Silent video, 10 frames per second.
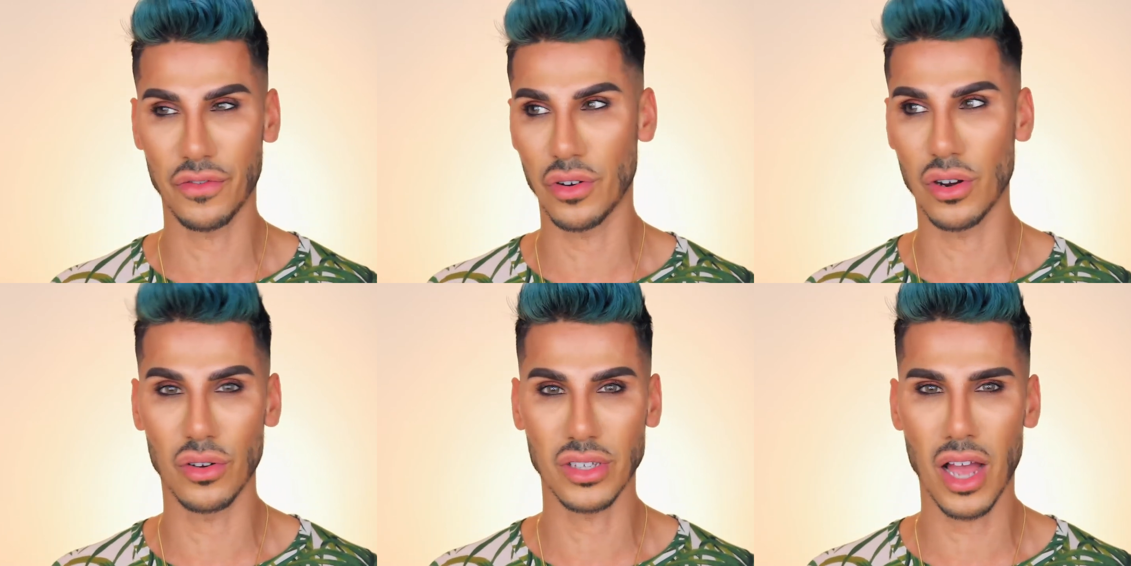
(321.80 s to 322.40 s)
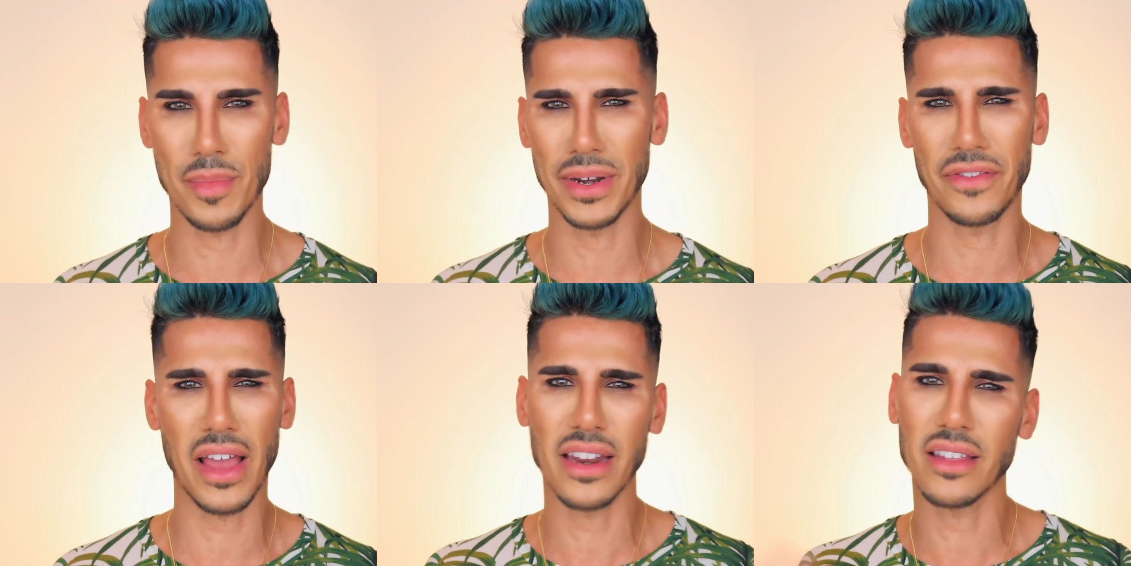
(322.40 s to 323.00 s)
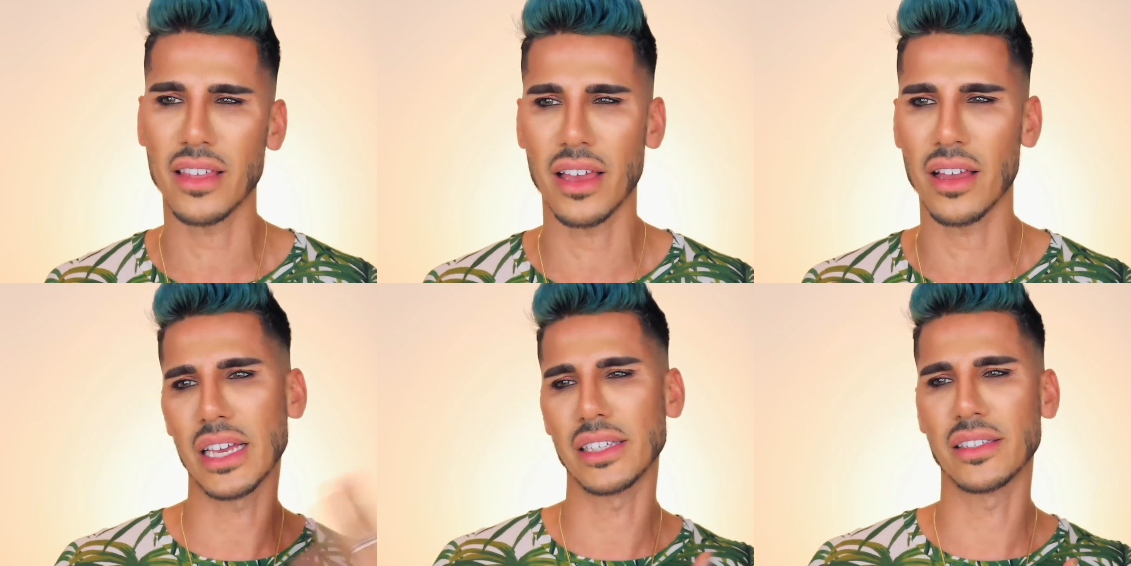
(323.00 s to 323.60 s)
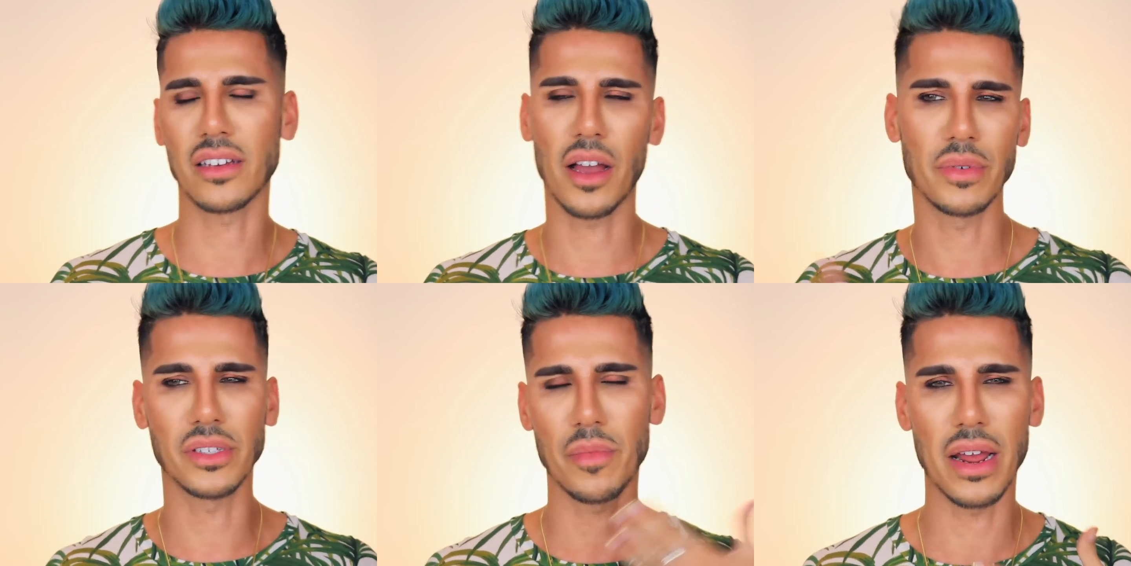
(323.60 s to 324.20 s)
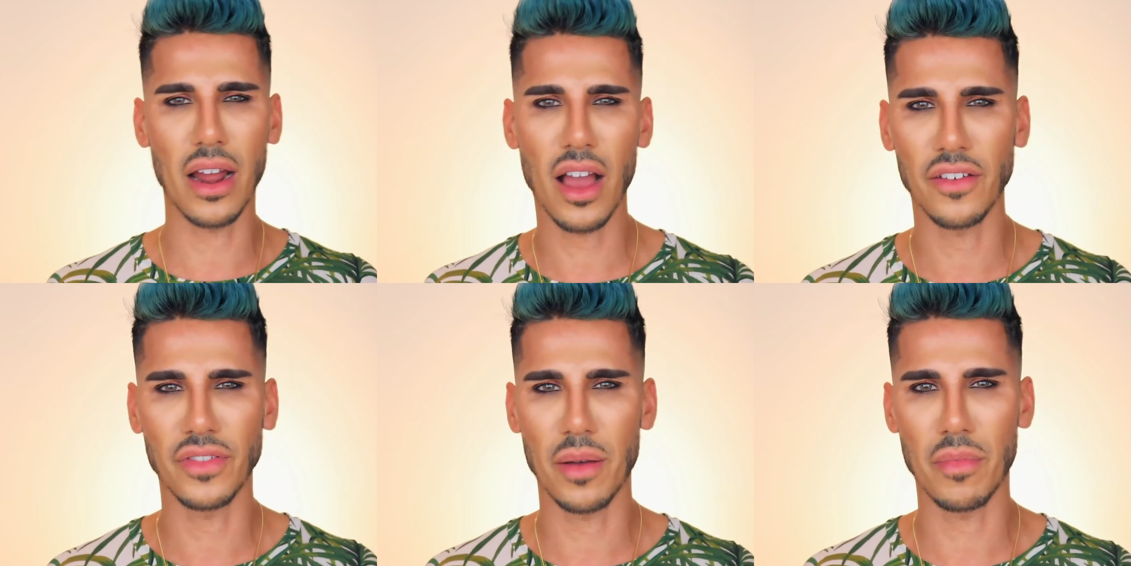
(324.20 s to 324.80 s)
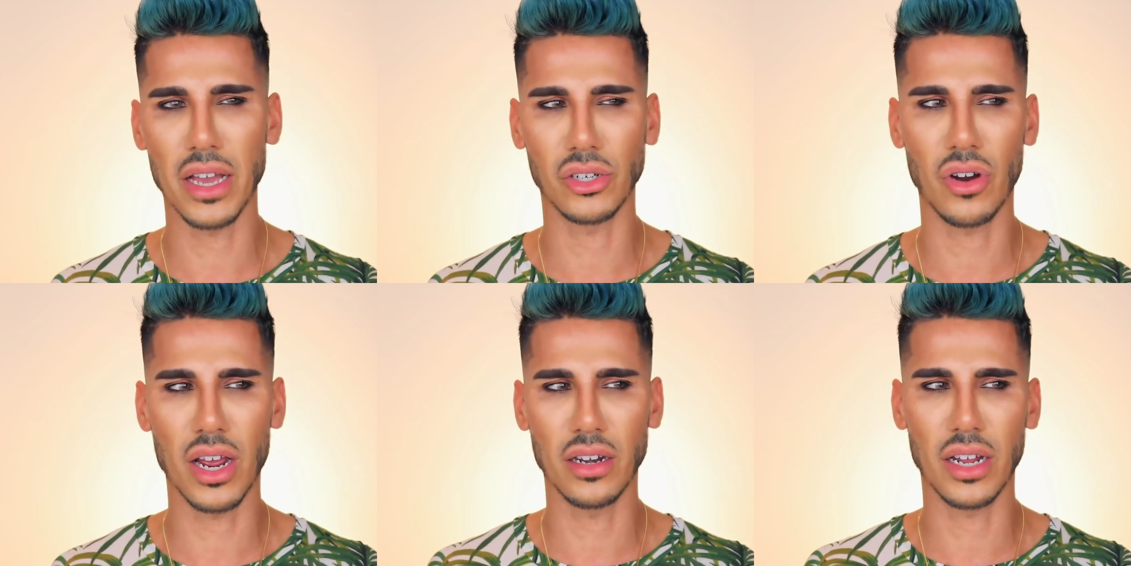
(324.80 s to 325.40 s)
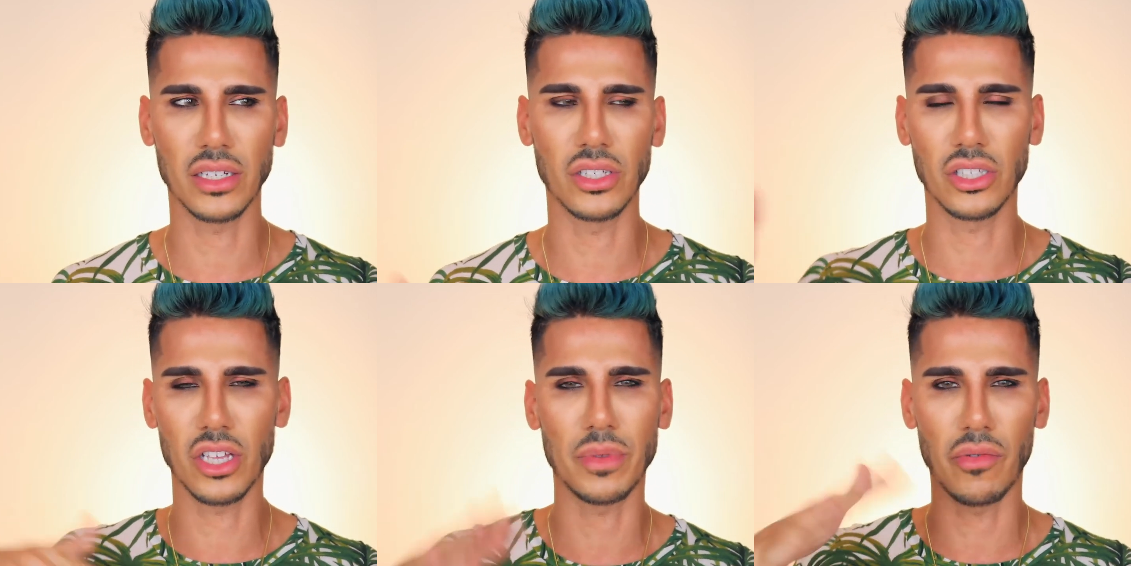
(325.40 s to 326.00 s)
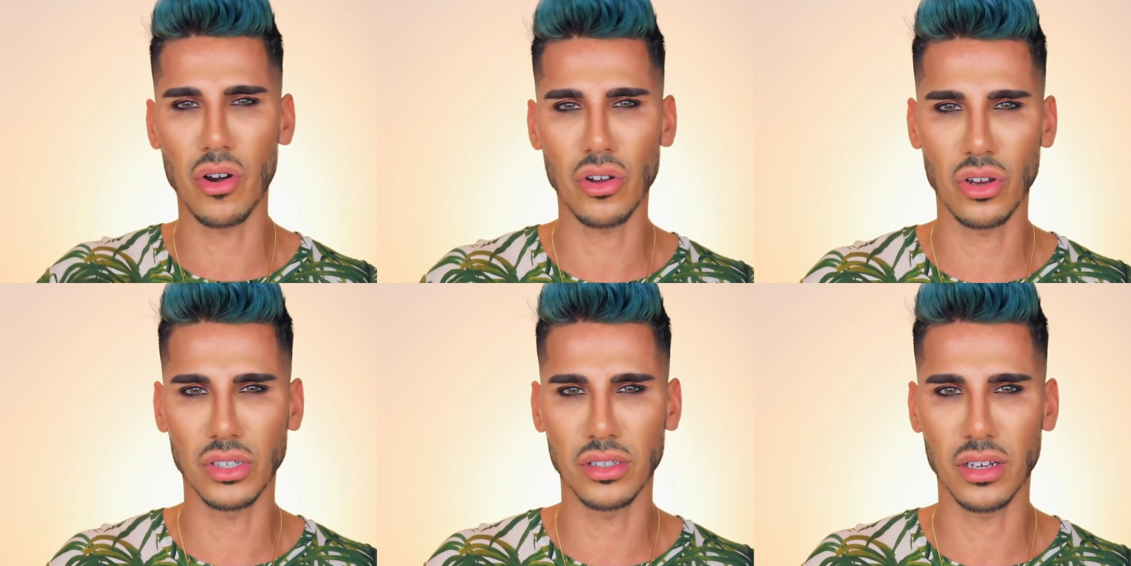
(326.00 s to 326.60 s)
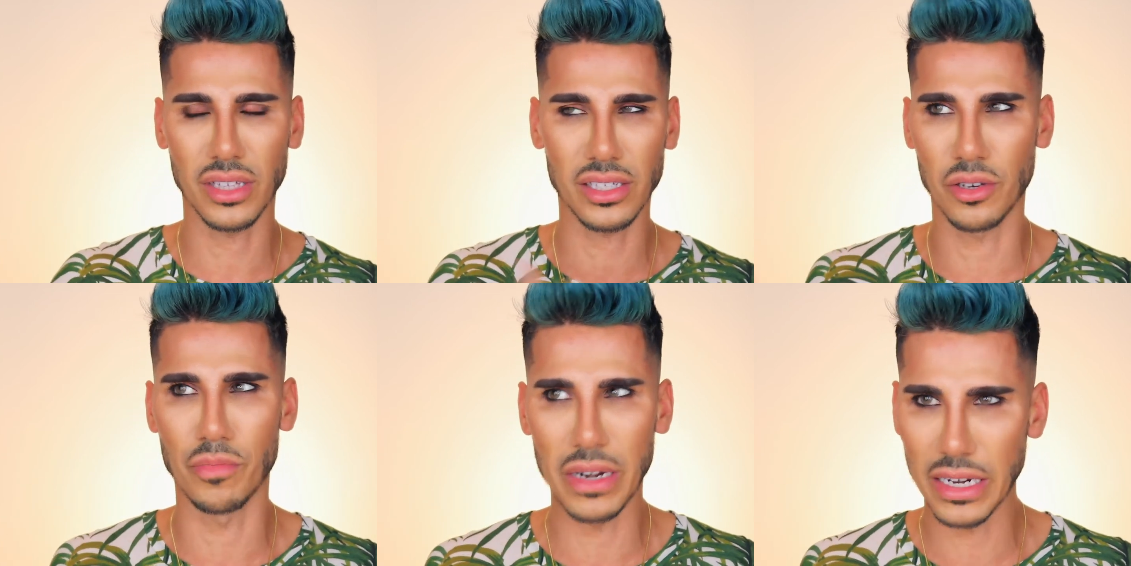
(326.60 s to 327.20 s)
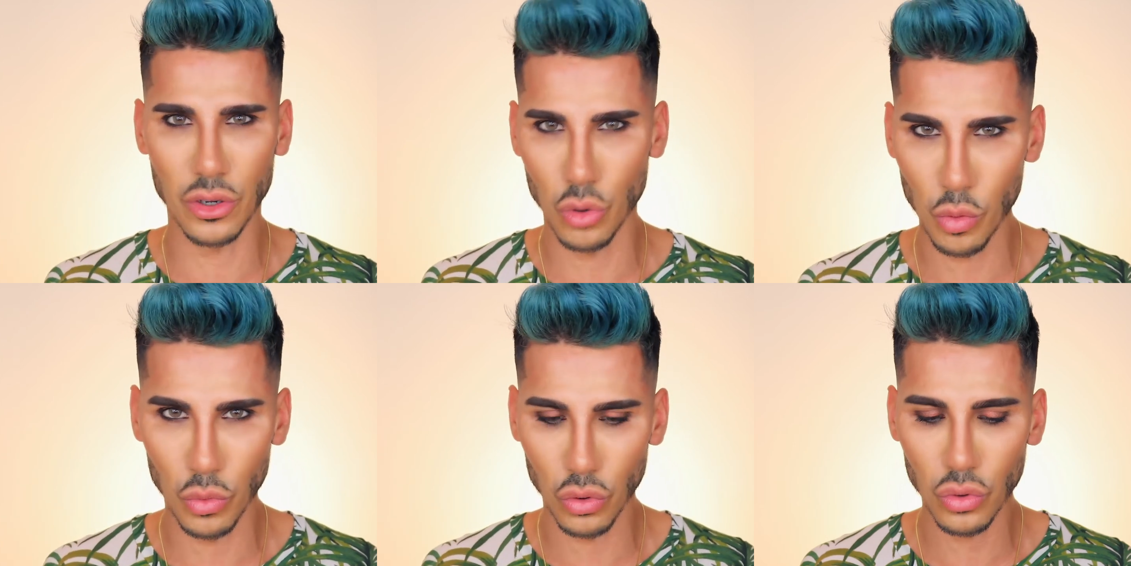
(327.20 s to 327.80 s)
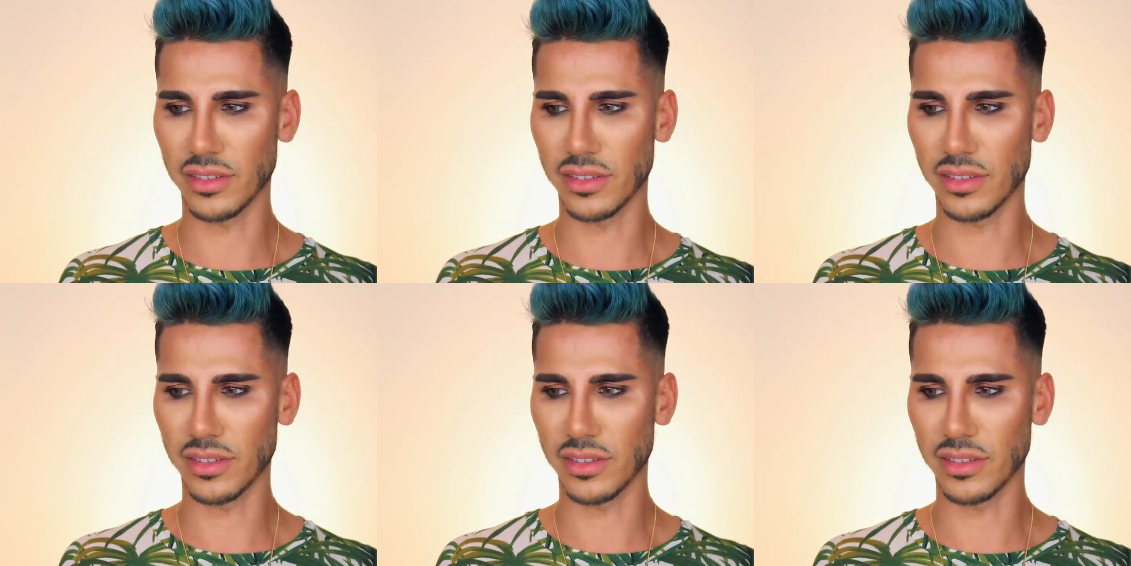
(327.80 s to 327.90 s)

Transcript: for a long time. And if anything is to come into my life that might try and like disturb that roller coaster, that's completely normal.